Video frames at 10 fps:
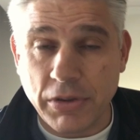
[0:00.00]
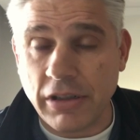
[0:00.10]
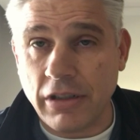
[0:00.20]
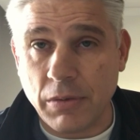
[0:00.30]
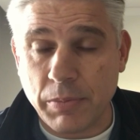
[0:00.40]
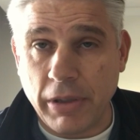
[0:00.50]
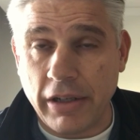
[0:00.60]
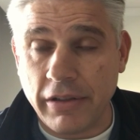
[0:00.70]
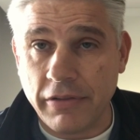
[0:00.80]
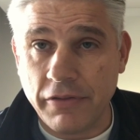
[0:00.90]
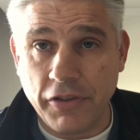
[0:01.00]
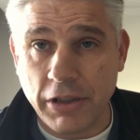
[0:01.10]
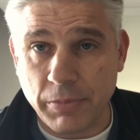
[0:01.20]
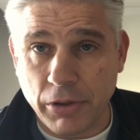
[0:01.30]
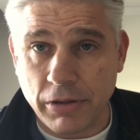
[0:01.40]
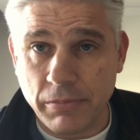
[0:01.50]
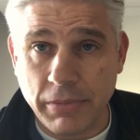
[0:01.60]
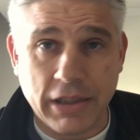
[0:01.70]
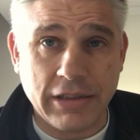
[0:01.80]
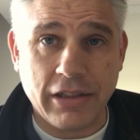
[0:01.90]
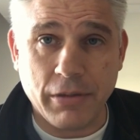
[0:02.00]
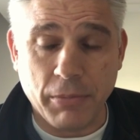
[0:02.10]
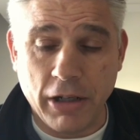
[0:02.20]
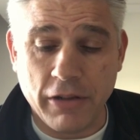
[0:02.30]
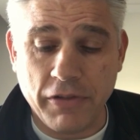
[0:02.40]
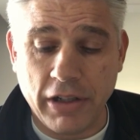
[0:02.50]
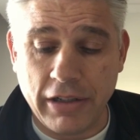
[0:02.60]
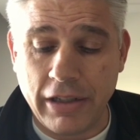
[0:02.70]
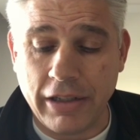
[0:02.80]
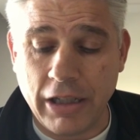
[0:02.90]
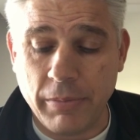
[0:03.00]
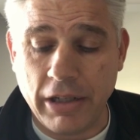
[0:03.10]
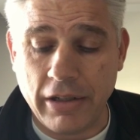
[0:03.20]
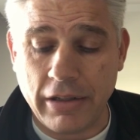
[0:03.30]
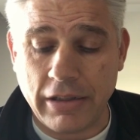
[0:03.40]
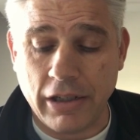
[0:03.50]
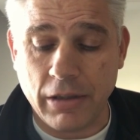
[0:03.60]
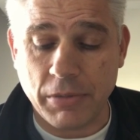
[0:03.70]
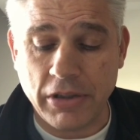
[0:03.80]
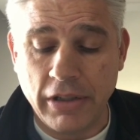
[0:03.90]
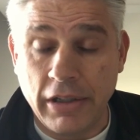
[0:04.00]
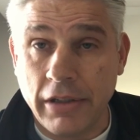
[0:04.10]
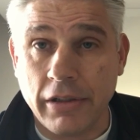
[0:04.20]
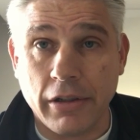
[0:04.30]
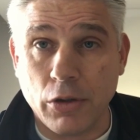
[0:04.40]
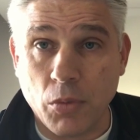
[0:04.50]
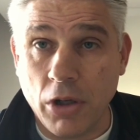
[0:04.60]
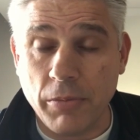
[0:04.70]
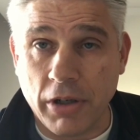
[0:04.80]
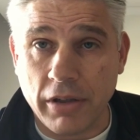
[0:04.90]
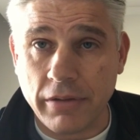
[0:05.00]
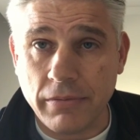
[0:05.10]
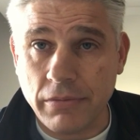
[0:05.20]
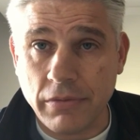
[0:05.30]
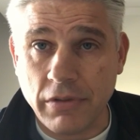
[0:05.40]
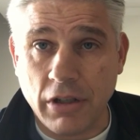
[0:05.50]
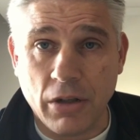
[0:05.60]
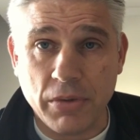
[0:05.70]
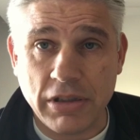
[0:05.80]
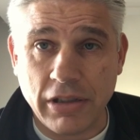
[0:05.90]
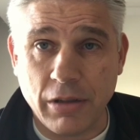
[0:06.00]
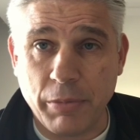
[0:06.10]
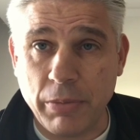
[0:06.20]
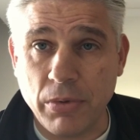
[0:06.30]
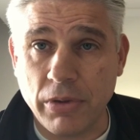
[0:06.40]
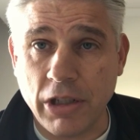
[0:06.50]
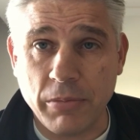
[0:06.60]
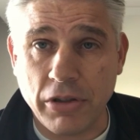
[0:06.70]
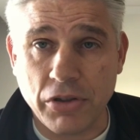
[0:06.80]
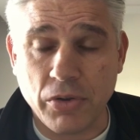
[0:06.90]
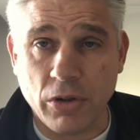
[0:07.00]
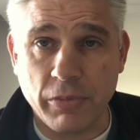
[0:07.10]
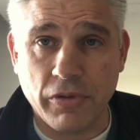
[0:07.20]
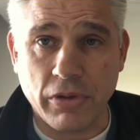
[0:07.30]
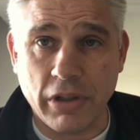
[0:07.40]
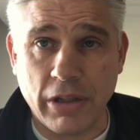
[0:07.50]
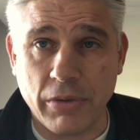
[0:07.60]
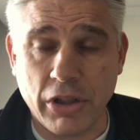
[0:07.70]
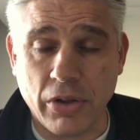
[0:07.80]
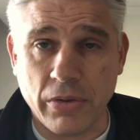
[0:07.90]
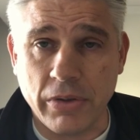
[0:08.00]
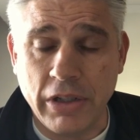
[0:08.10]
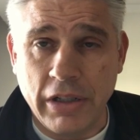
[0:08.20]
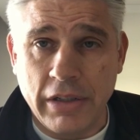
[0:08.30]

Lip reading: was eclipsed by Facebook because they didn't modify and they didn't keep ahead of the times. Walmart always said that people would come to the store before they would go